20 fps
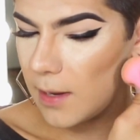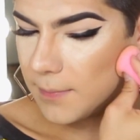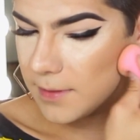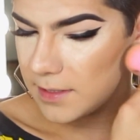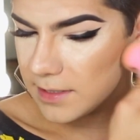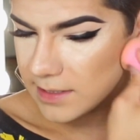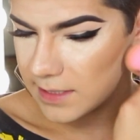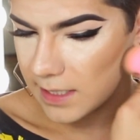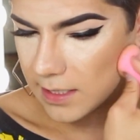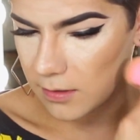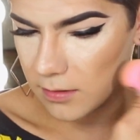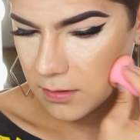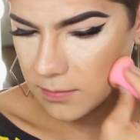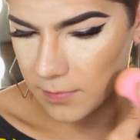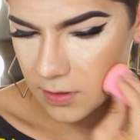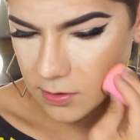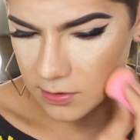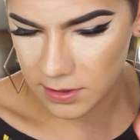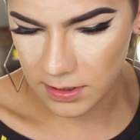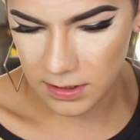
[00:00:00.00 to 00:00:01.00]
up and down
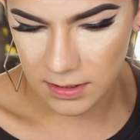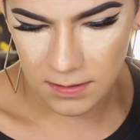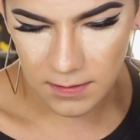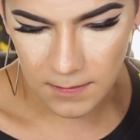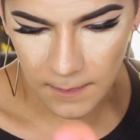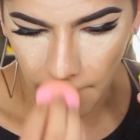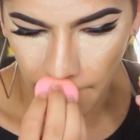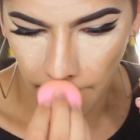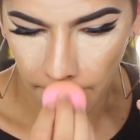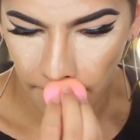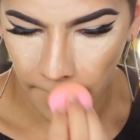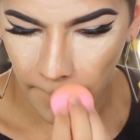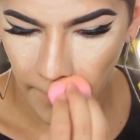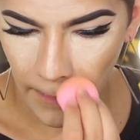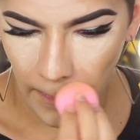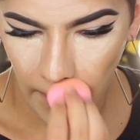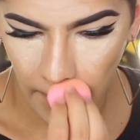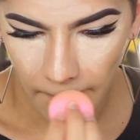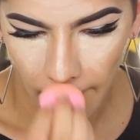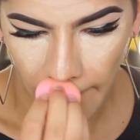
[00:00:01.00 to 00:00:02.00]
motions,
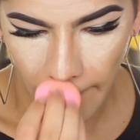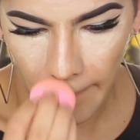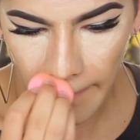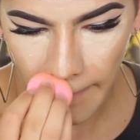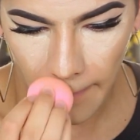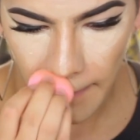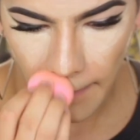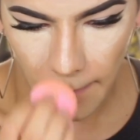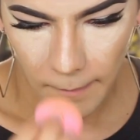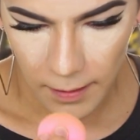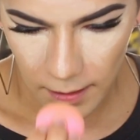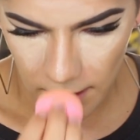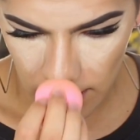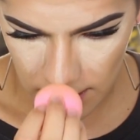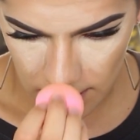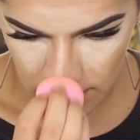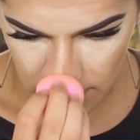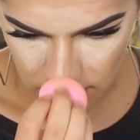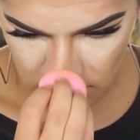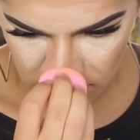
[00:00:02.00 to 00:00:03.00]

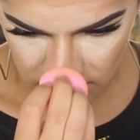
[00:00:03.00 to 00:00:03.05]
and